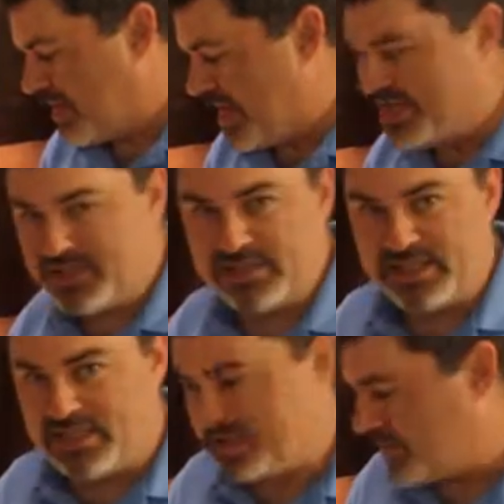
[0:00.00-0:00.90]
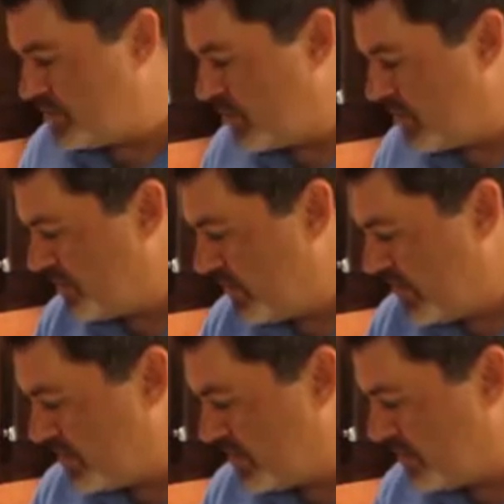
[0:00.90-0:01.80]
Cajun seasoning to it,
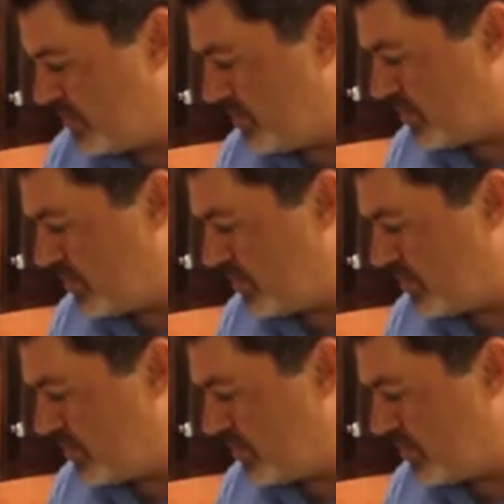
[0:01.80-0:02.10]
some